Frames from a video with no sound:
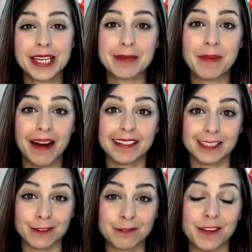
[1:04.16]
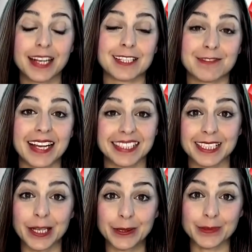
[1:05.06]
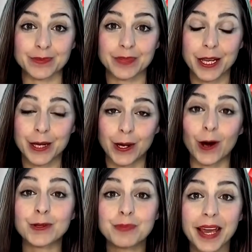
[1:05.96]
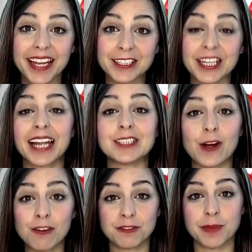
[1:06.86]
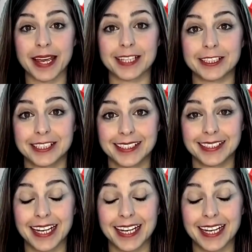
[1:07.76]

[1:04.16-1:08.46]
key parts of effective SEO: on-page and off-page.